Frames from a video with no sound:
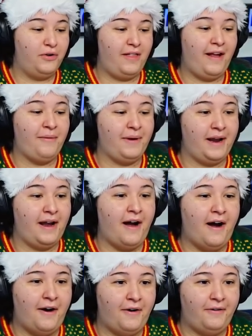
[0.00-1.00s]
There we
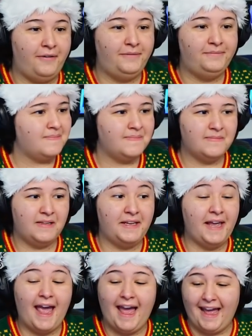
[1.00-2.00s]
go.
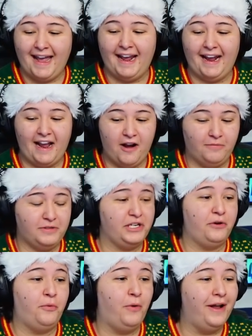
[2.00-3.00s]
Yay. I hope she
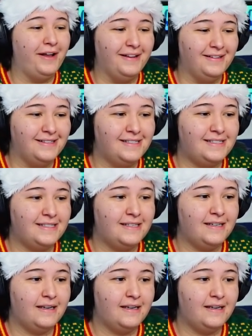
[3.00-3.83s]
wins.